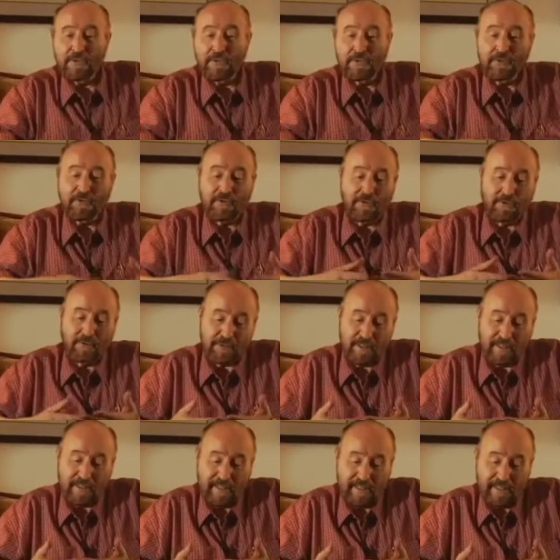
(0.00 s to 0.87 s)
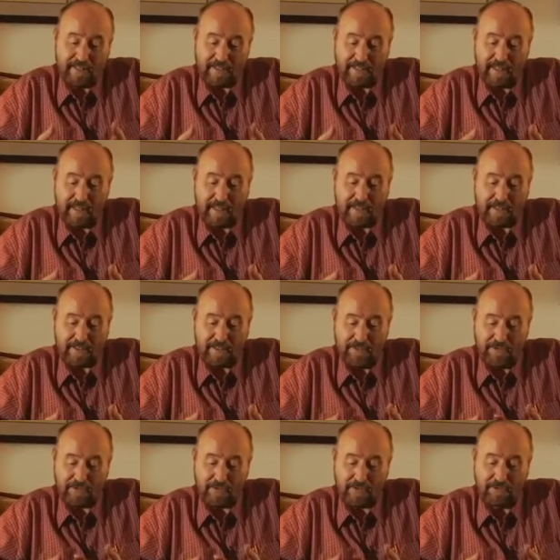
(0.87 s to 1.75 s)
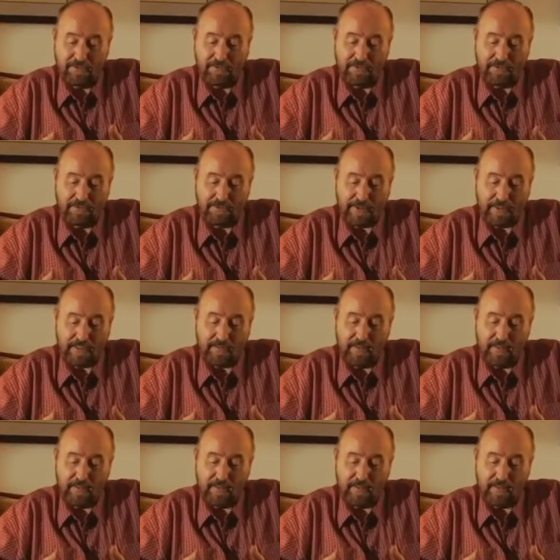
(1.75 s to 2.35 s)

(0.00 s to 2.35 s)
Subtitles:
control, science got controlled, you see,